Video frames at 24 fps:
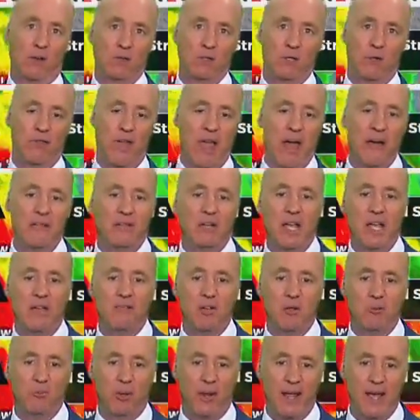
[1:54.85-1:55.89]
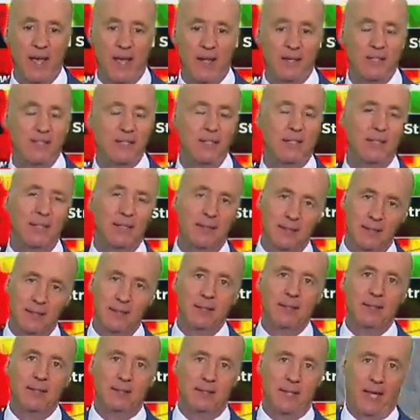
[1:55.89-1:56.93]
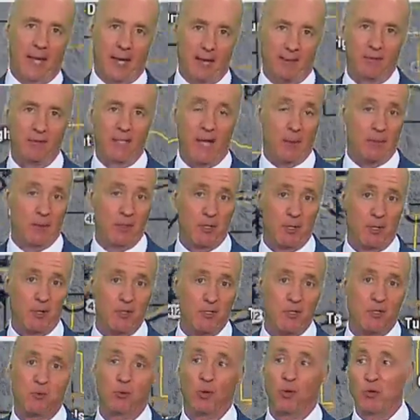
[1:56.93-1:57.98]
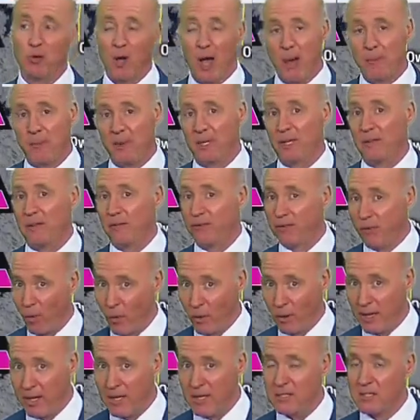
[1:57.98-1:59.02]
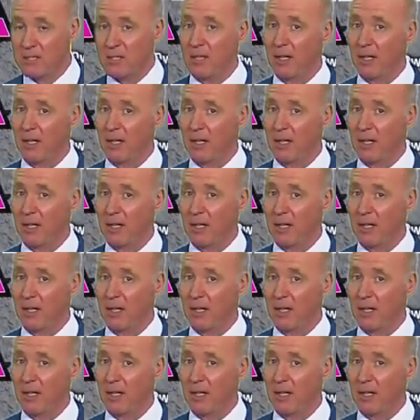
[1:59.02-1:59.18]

So if you have any evening plans, yeah, temperatures will drop into the 40s.